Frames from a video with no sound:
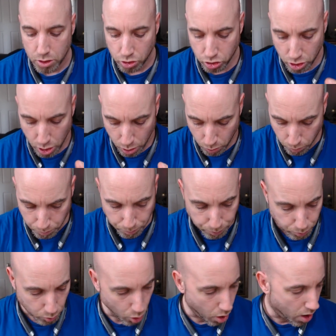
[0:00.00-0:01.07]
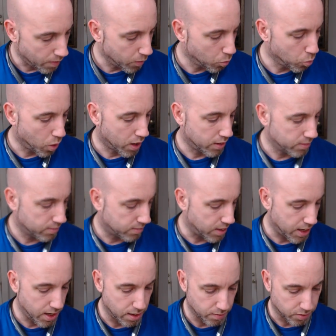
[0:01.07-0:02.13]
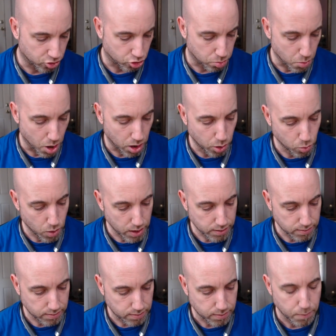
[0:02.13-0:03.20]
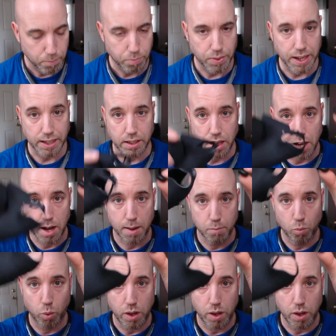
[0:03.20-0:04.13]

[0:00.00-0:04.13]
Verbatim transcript: So on the ones here, the smaller ones that come